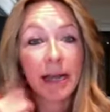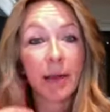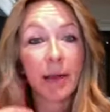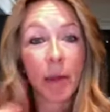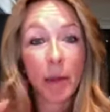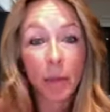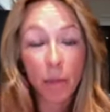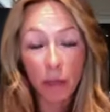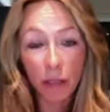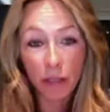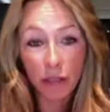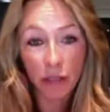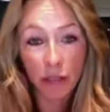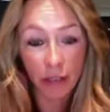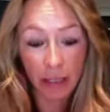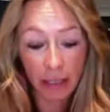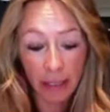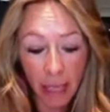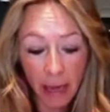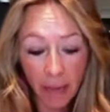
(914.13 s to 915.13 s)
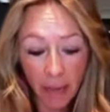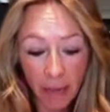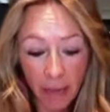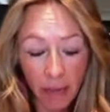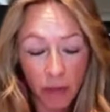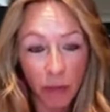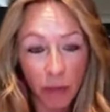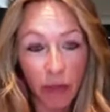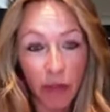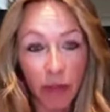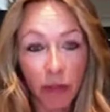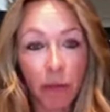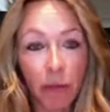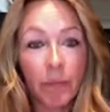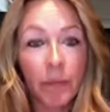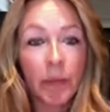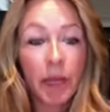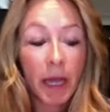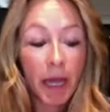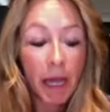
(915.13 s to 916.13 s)
And my point in sharing that piece with
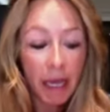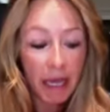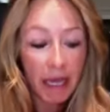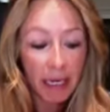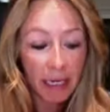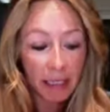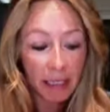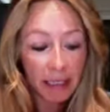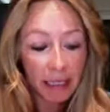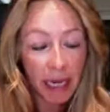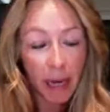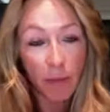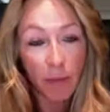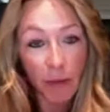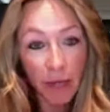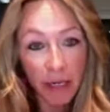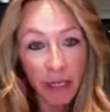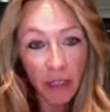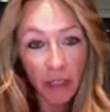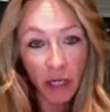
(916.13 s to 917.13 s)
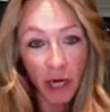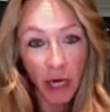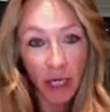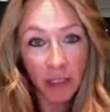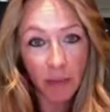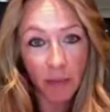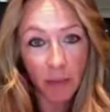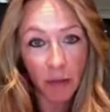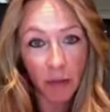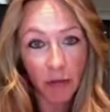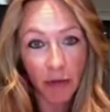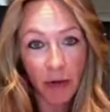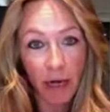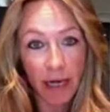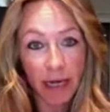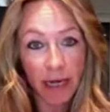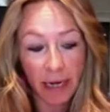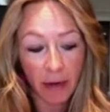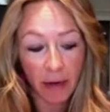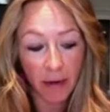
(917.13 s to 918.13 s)
you is I'm reading Todd's book right
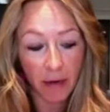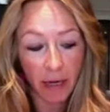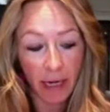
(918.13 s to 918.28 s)
now.